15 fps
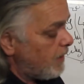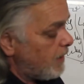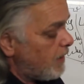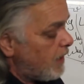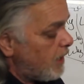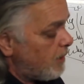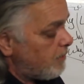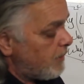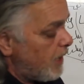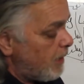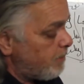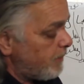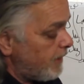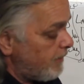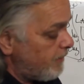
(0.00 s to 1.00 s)

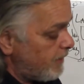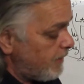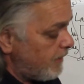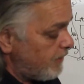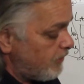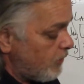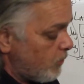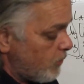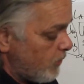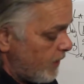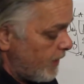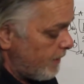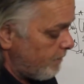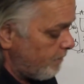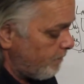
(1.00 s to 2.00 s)
Uplift is so
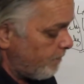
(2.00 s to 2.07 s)
great.